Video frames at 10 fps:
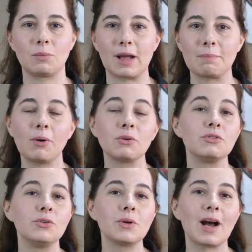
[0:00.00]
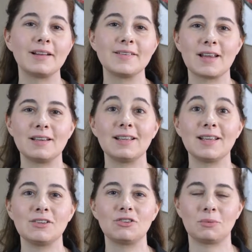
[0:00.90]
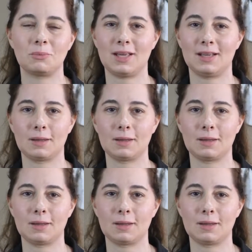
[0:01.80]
when I post new content each week.